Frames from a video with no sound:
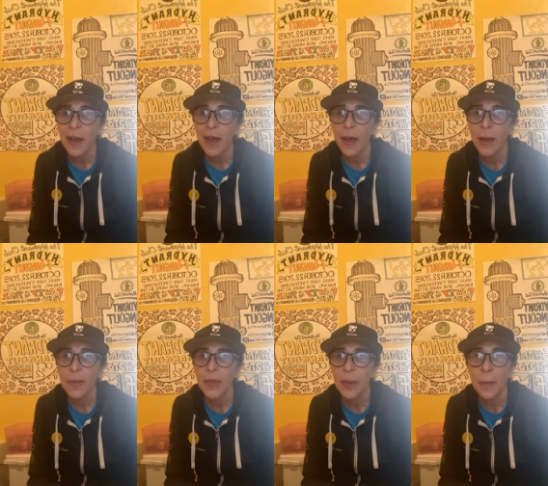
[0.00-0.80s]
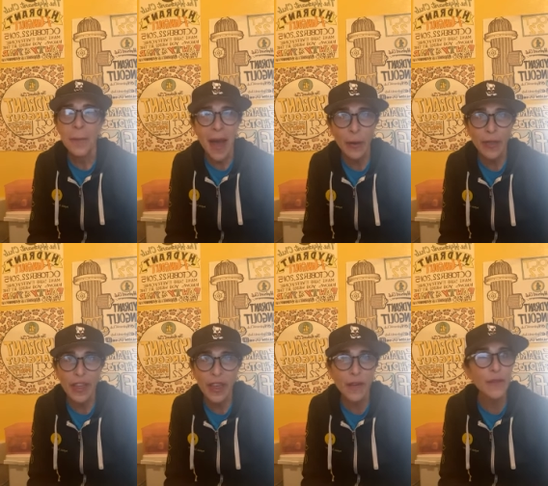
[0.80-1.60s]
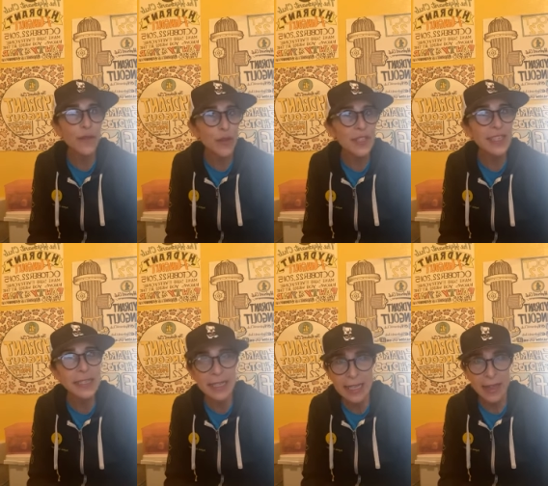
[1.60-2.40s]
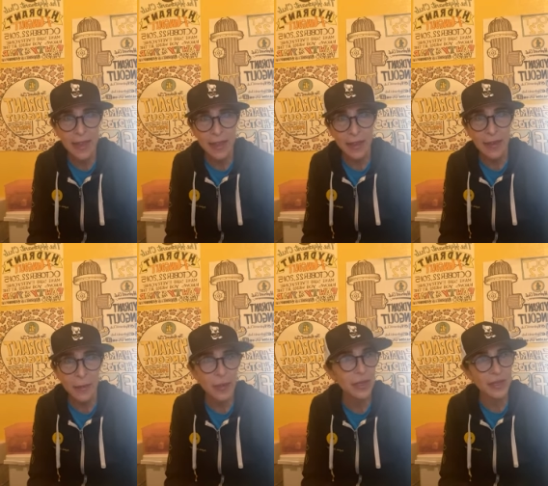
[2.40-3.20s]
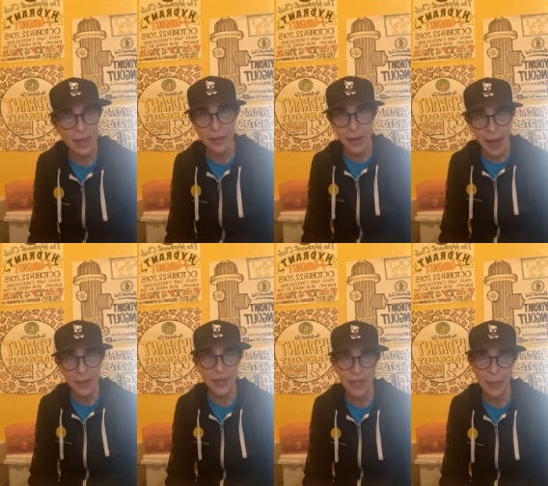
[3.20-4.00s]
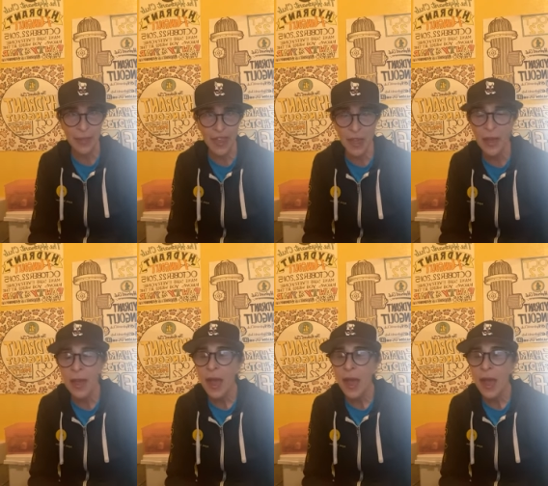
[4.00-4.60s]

um, mouthing versus teething because they are not the same thing,